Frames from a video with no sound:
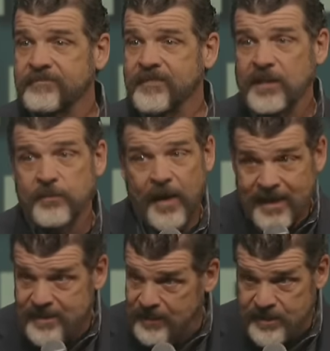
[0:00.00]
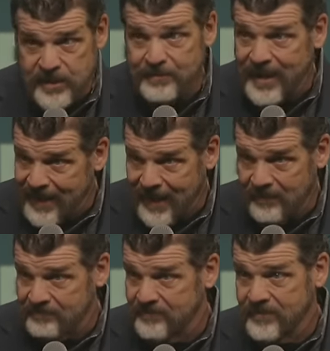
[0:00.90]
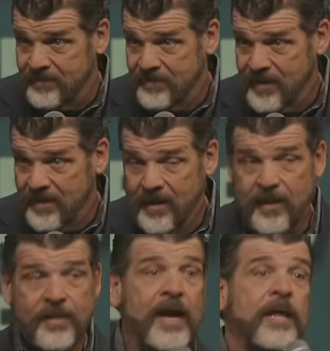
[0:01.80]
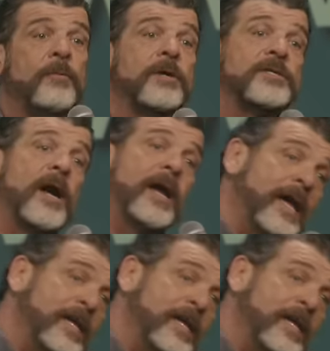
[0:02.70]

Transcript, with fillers: That's why he's listed by name. That he was not a